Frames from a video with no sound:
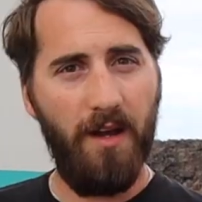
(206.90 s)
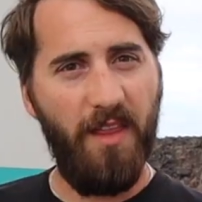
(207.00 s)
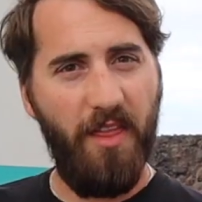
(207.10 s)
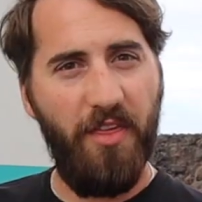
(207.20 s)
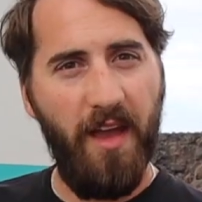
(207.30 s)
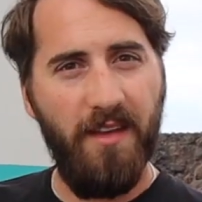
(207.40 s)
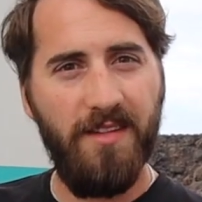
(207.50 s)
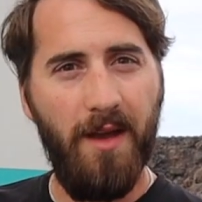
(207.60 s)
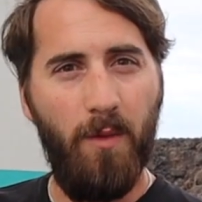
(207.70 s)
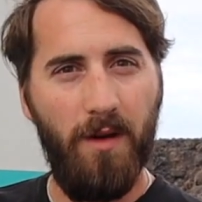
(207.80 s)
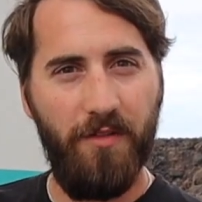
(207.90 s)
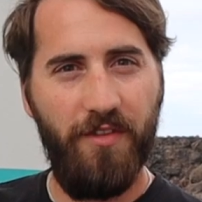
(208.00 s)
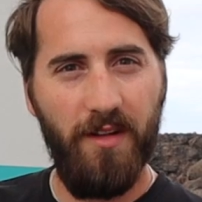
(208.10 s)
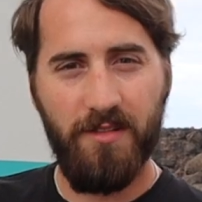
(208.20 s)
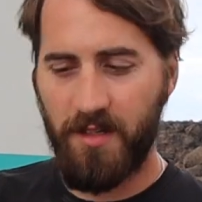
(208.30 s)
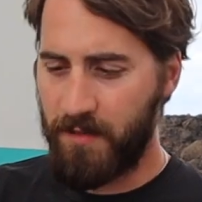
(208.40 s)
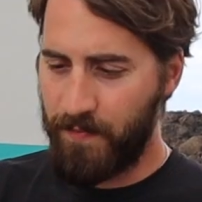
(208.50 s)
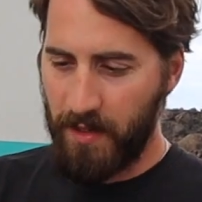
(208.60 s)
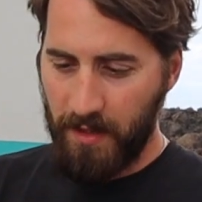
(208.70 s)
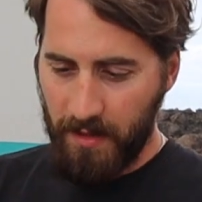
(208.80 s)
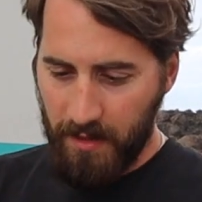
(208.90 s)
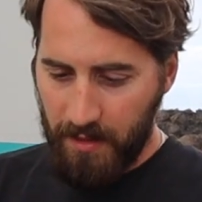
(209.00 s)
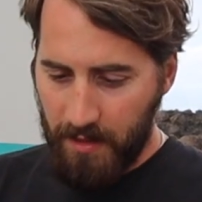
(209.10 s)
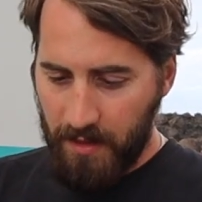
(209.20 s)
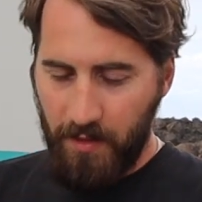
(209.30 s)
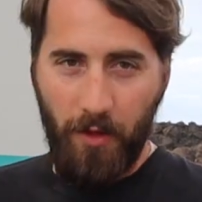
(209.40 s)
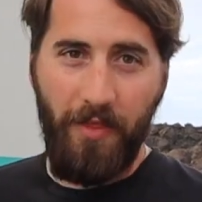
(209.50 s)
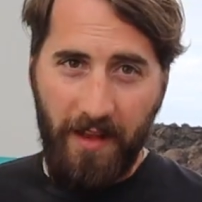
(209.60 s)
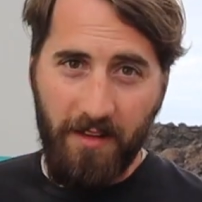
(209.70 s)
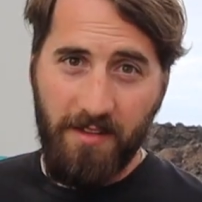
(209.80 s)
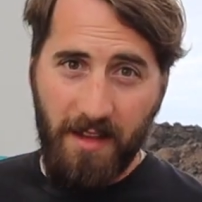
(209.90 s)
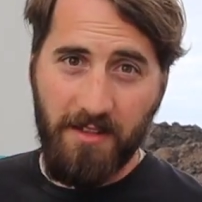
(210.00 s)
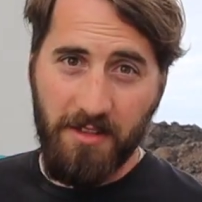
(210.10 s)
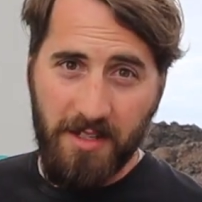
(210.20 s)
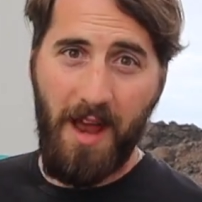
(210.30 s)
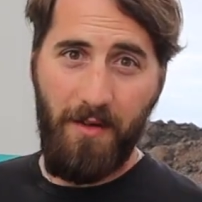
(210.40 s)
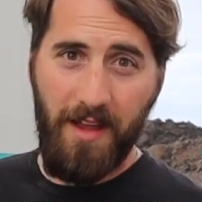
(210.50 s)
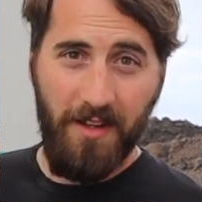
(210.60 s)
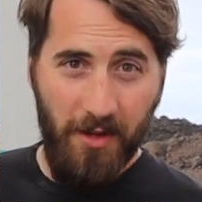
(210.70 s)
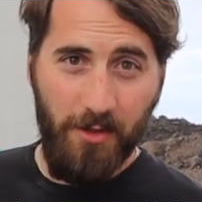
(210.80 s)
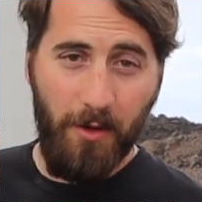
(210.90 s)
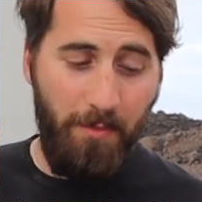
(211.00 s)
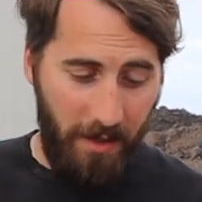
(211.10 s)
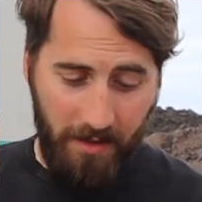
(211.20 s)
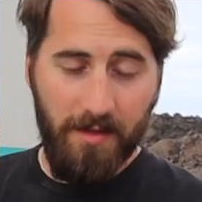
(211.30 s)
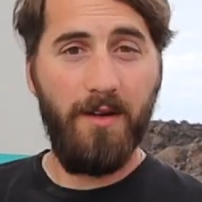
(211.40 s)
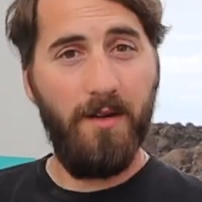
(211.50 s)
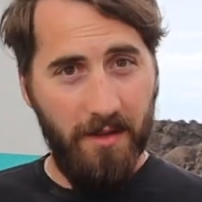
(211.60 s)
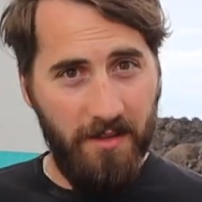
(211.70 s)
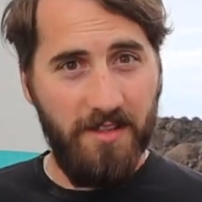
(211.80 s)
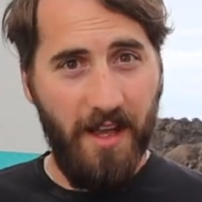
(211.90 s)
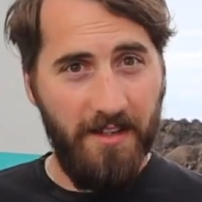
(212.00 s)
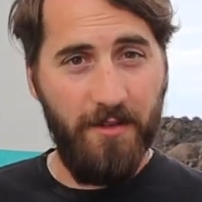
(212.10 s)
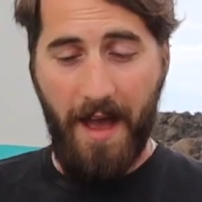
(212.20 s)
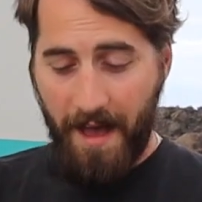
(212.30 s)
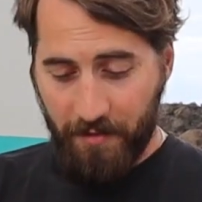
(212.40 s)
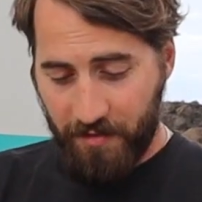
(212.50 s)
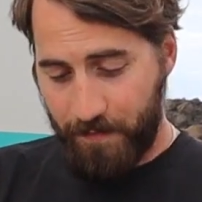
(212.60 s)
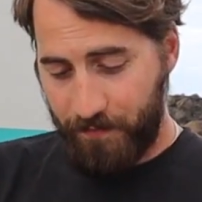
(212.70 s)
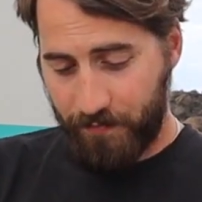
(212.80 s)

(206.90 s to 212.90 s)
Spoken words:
Another thing is a water filter. Not that it's necessary in Europe, but it's nice to have.